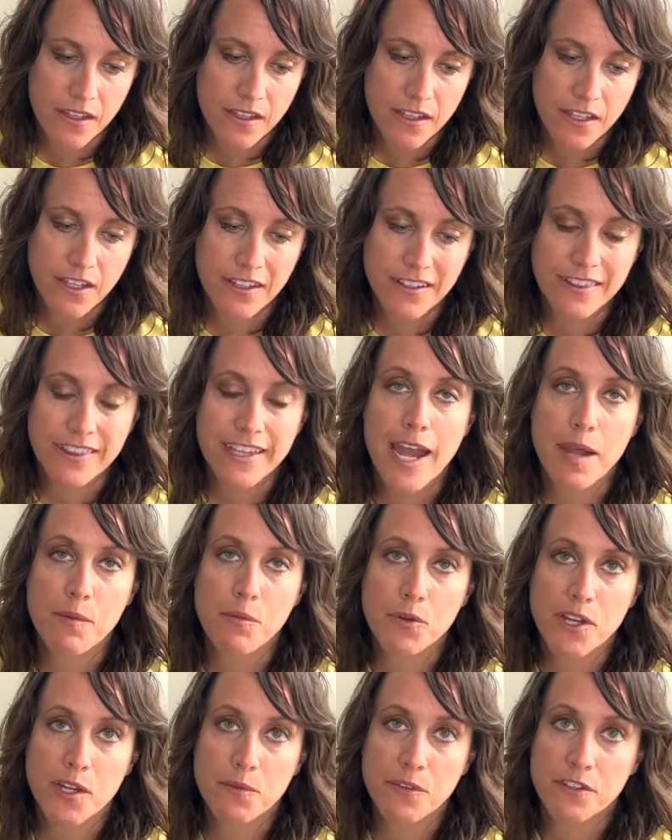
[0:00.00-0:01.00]

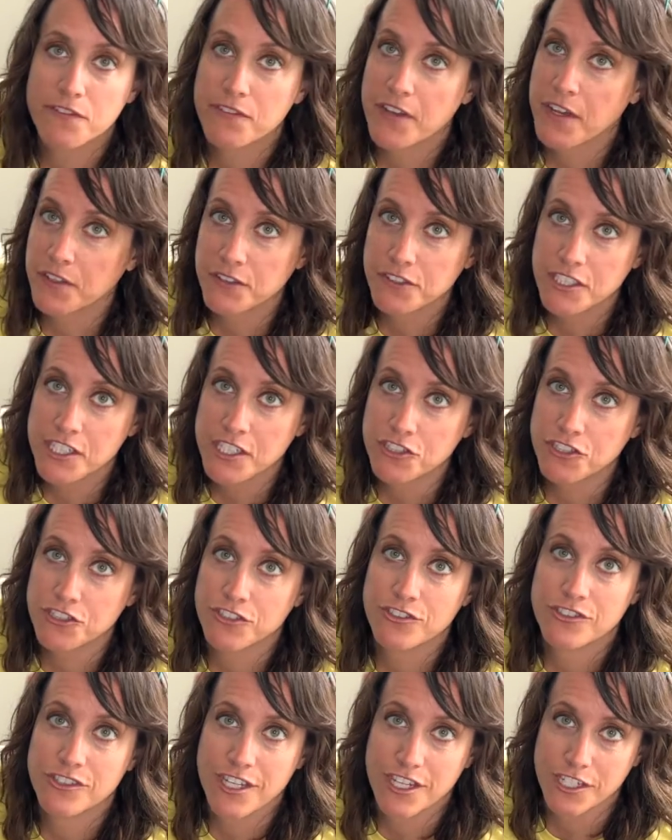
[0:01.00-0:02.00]
Collaborate with fellow
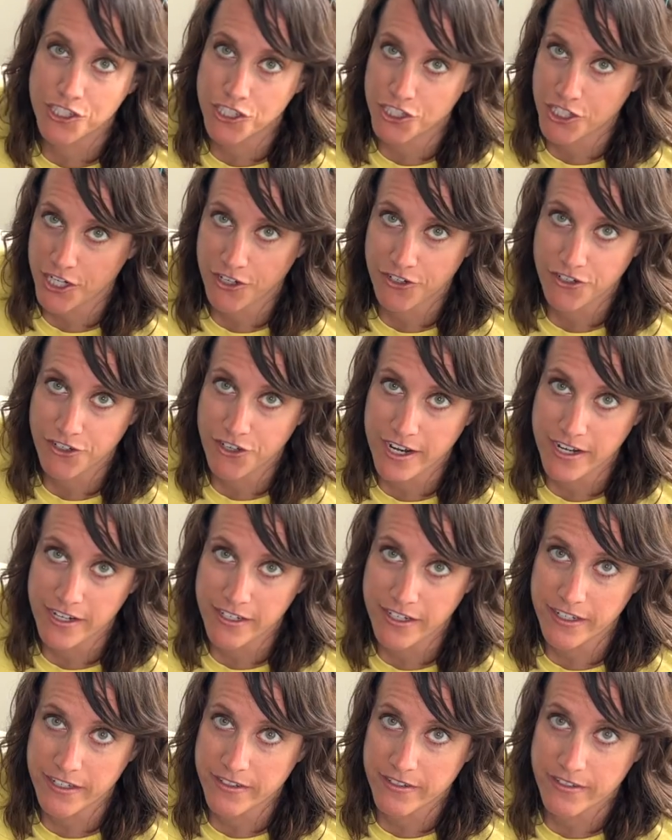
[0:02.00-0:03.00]
teachers and share your
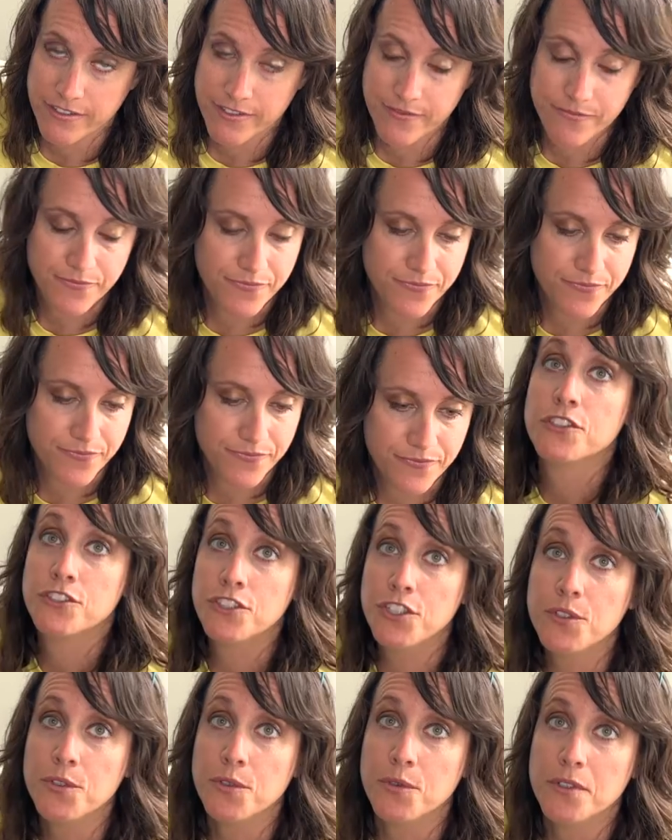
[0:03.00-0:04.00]
ideas.
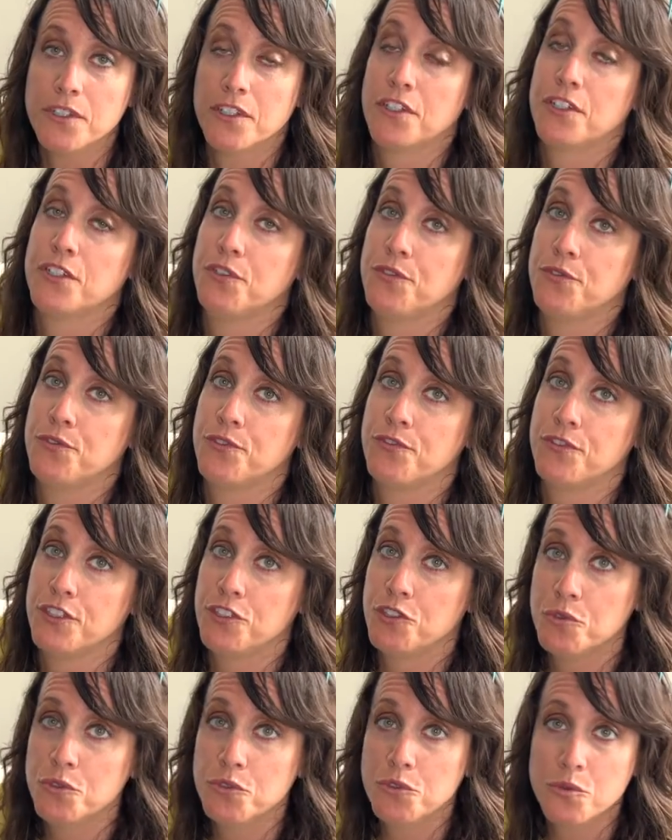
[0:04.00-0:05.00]
2. Use
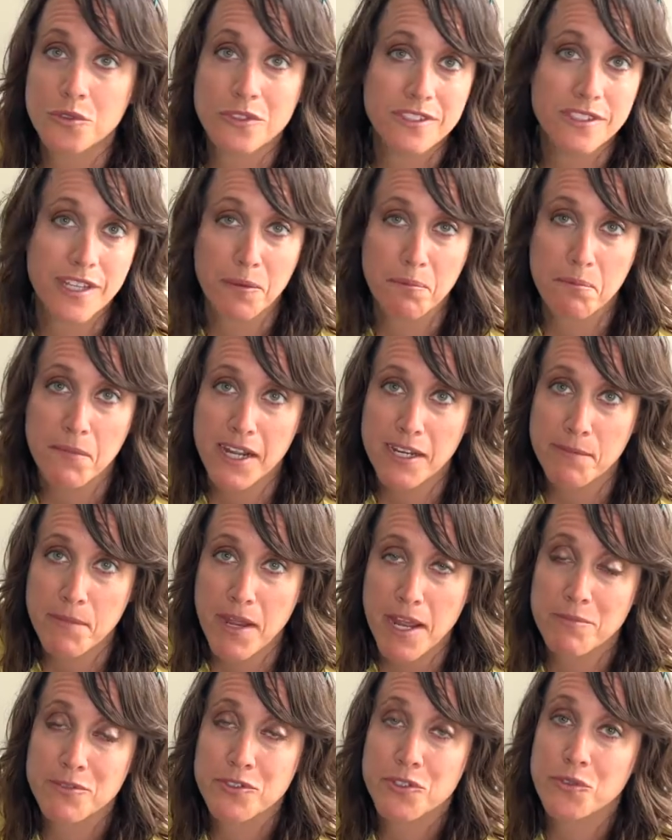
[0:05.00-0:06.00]
visual tools like mind
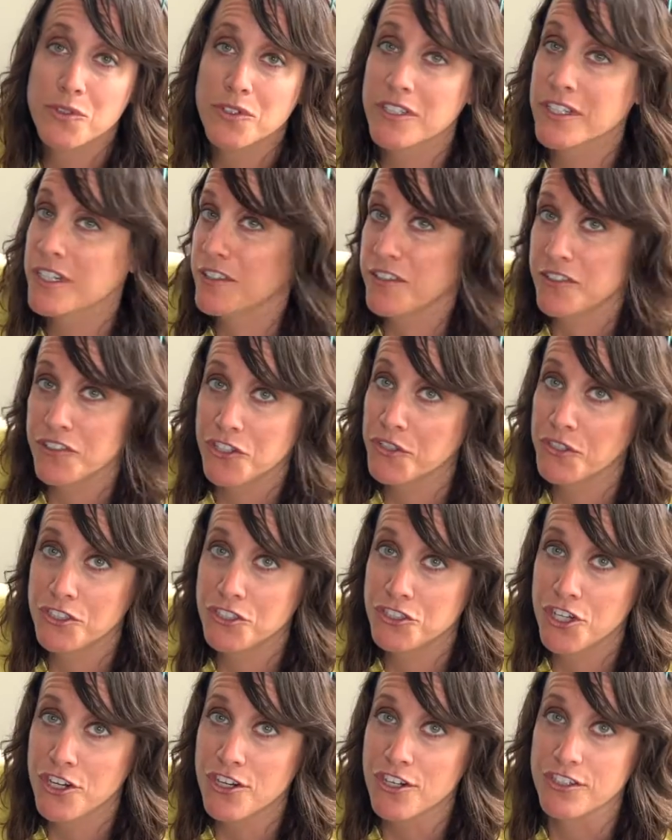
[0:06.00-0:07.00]
maps or color-coded
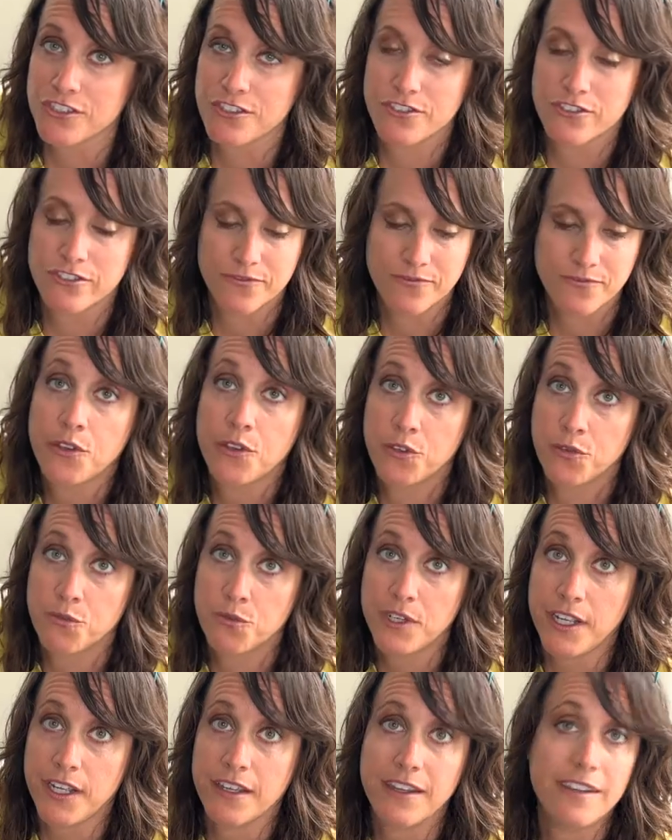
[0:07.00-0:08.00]
charts.
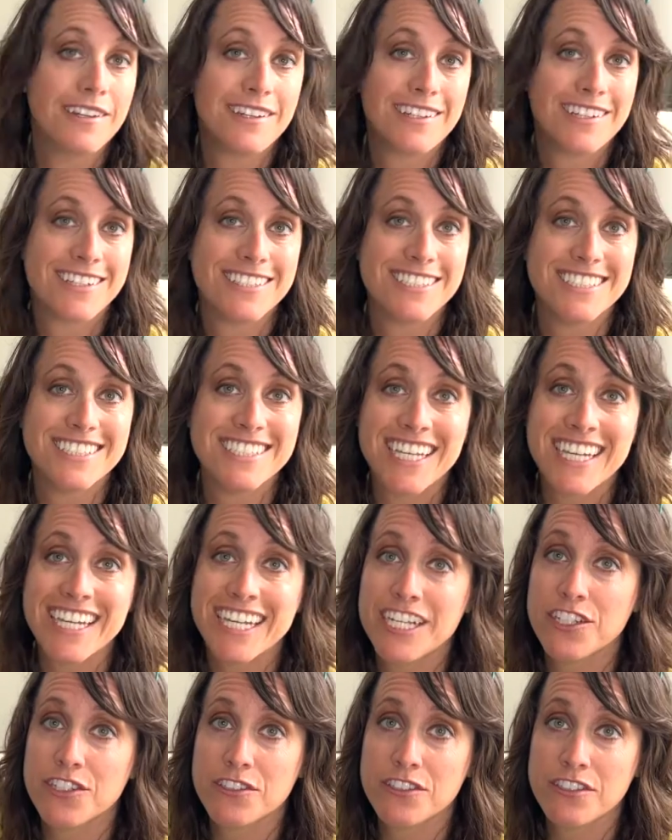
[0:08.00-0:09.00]
3.
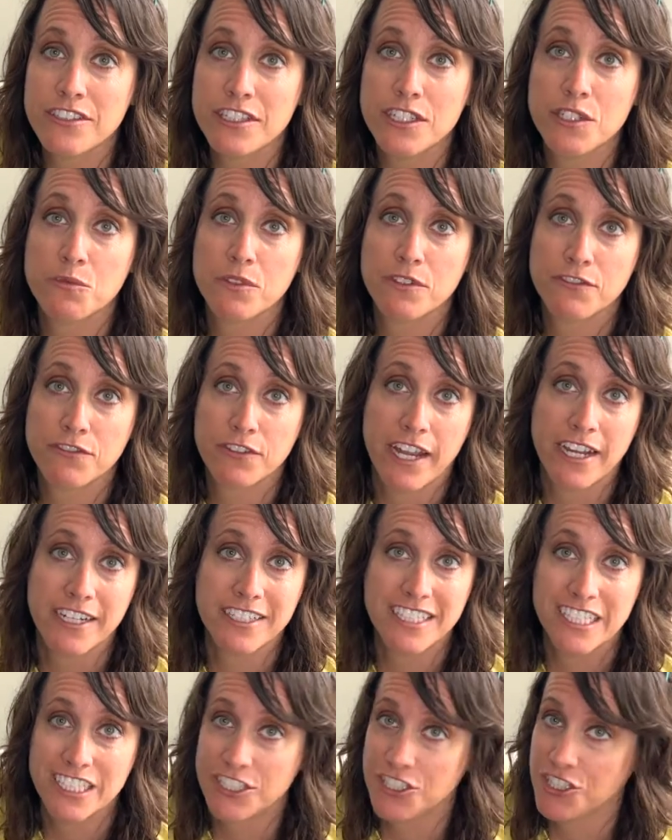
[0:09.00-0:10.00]
Continuously reflect
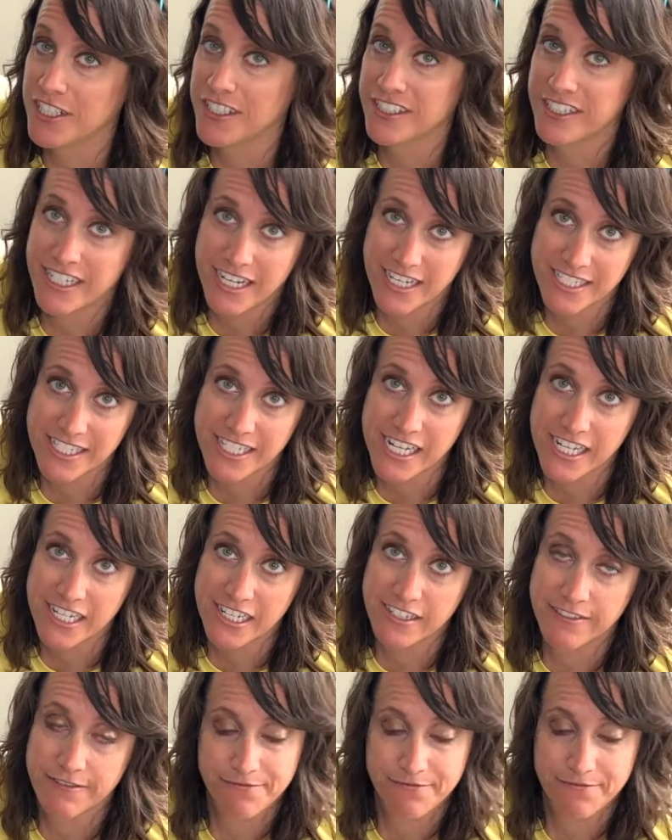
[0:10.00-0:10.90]
and adjust as needed.